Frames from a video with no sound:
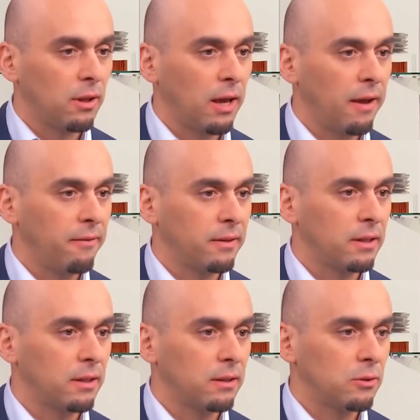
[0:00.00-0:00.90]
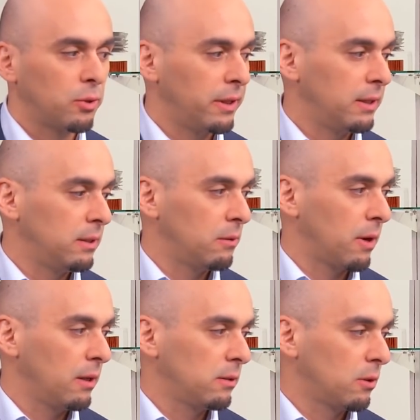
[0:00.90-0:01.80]
Live 2018,
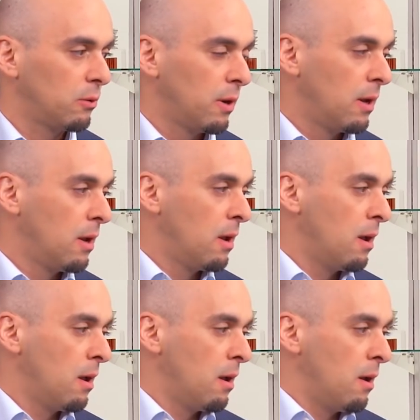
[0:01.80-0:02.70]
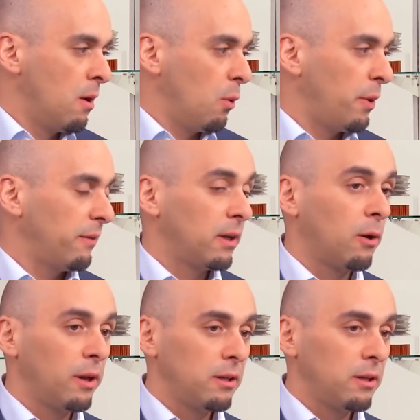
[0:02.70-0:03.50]
right? So we have the code